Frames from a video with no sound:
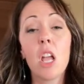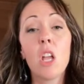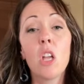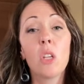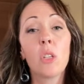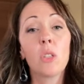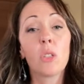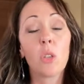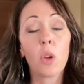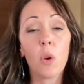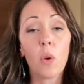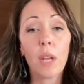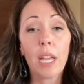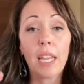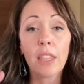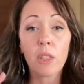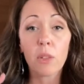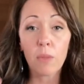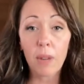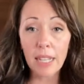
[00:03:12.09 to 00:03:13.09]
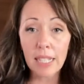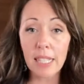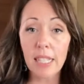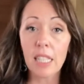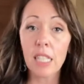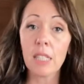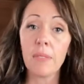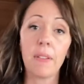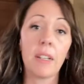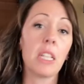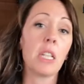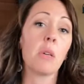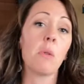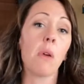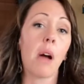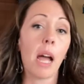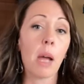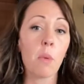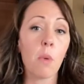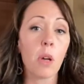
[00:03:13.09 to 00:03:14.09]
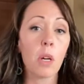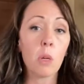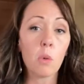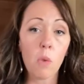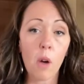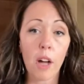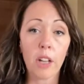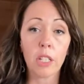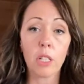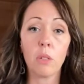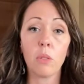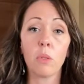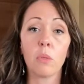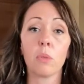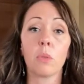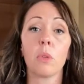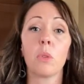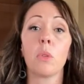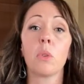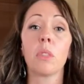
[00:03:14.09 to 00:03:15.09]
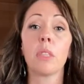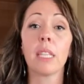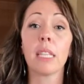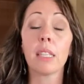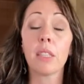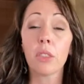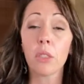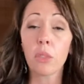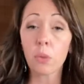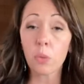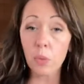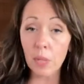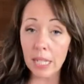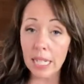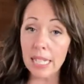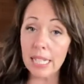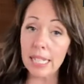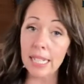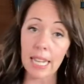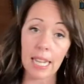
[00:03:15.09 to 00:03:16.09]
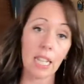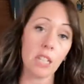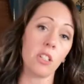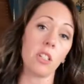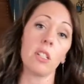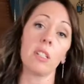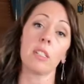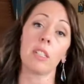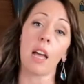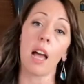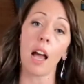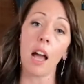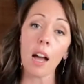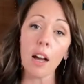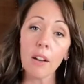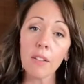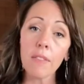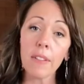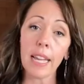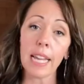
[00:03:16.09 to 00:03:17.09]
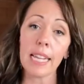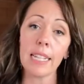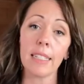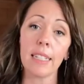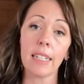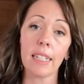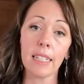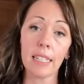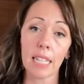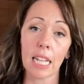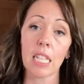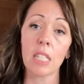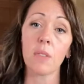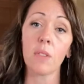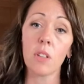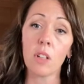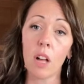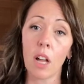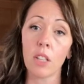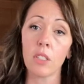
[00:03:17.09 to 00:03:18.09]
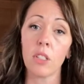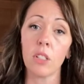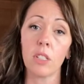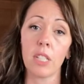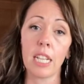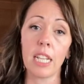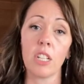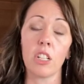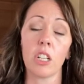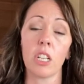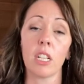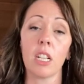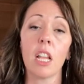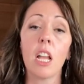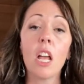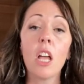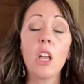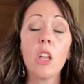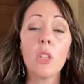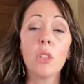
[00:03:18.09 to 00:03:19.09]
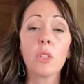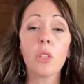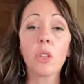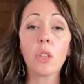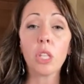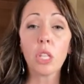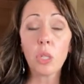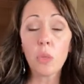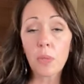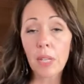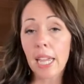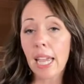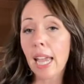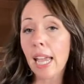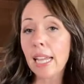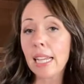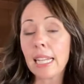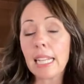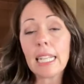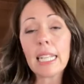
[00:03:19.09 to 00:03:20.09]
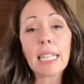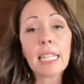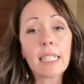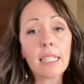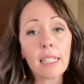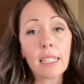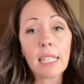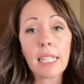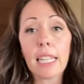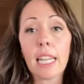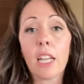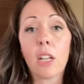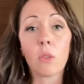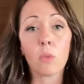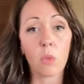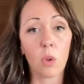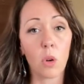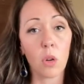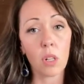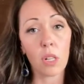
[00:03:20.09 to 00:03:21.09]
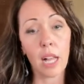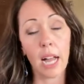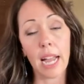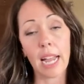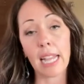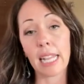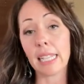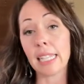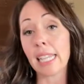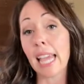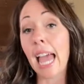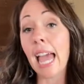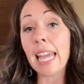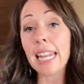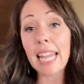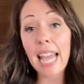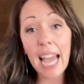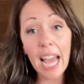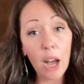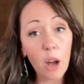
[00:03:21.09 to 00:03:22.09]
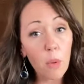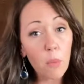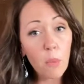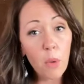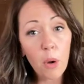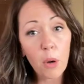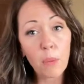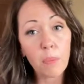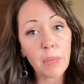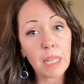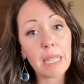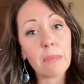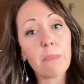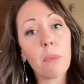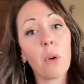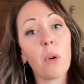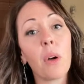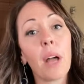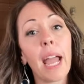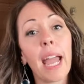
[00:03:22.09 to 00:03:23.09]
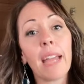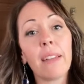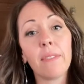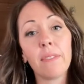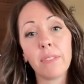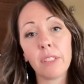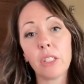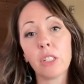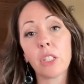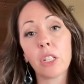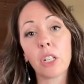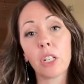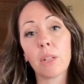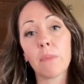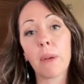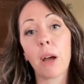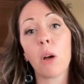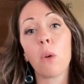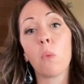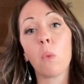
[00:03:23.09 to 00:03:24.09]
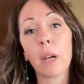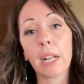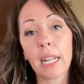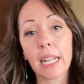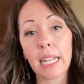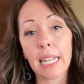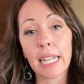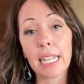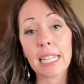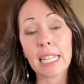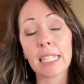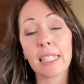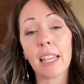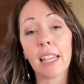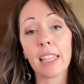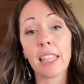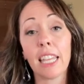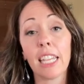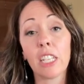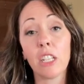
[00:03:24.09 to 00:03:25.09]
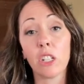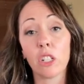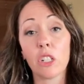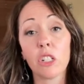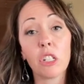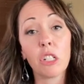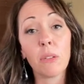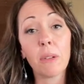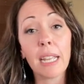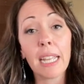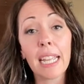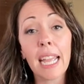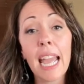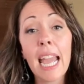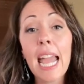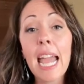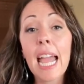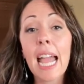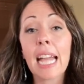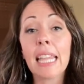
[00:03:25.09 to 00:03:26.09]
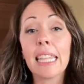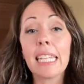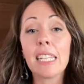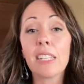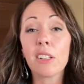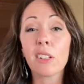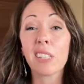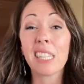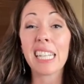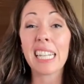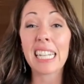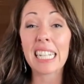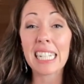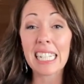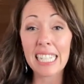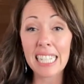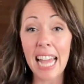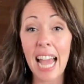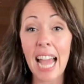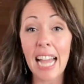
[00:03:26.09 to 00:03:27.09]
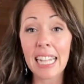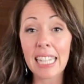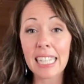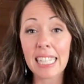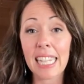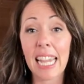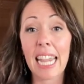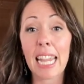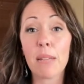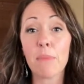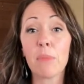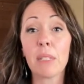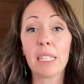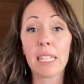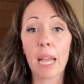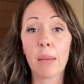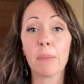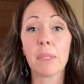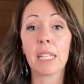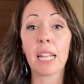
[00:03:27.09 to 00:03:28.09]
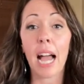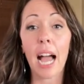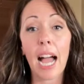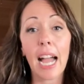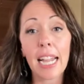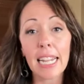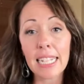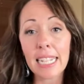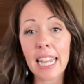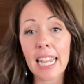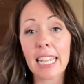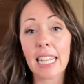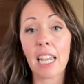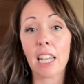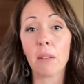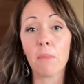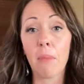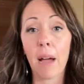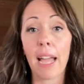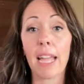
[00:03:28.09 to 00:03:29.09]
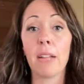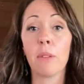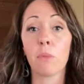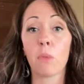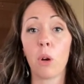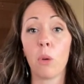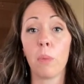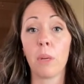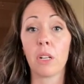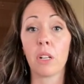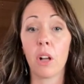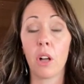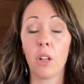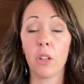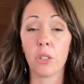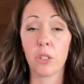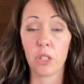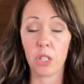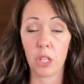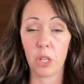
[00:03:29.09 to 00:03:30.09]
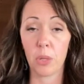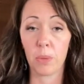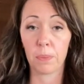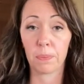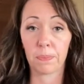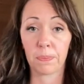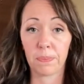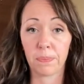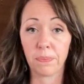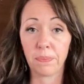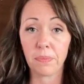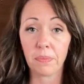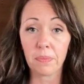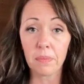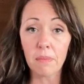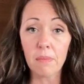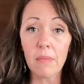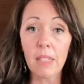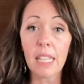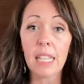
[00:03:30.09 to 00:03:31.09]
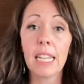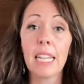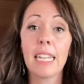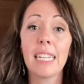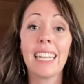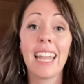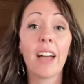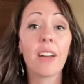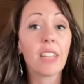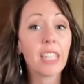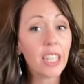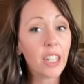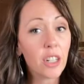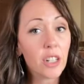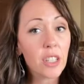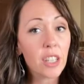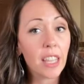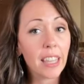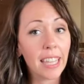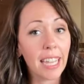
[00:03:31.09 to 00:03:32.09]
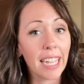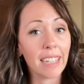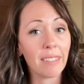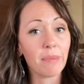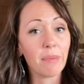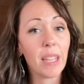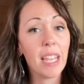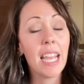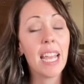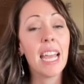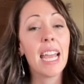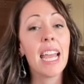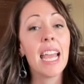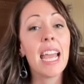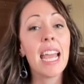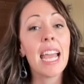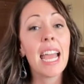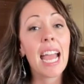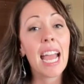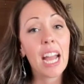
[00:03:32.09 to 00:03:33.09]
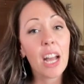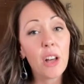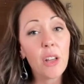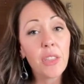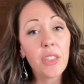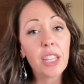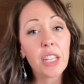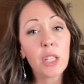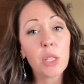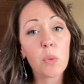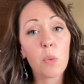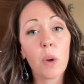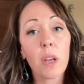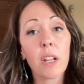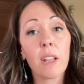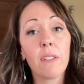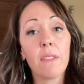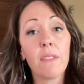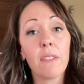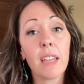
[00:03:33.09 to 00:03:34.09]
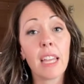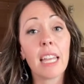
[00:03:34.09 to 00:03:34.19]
So in the rest of this video, I want to walk you through the 3 stages of a successful consultation so that you can easily enroll clients and help more people and feel good about what it is that you're doing. And these are the exact same steps that I take in my enrollment calls too. Now, here's the thing. Health is one of,